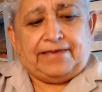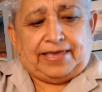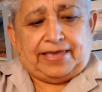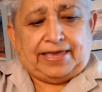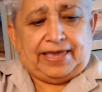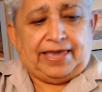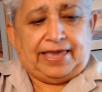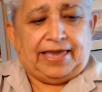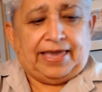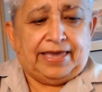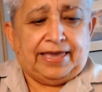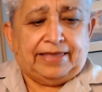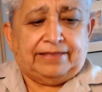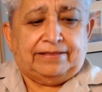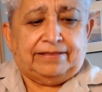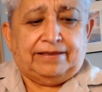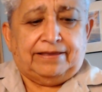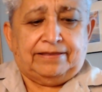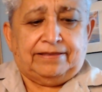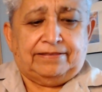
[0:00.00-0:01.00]

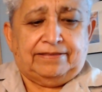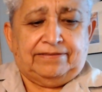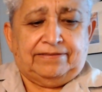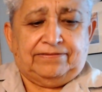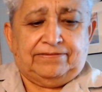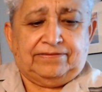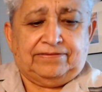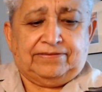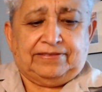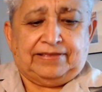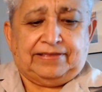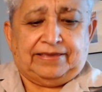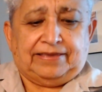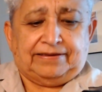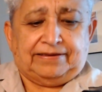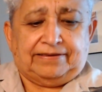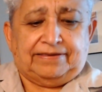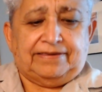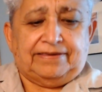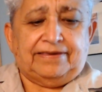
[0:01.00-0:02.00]
And this is like
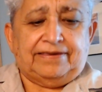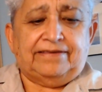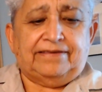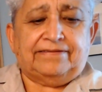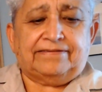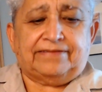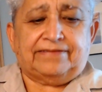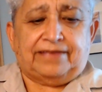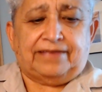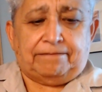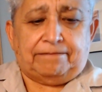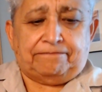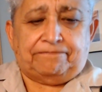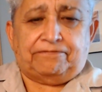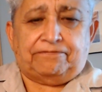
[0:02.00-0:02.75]
a key step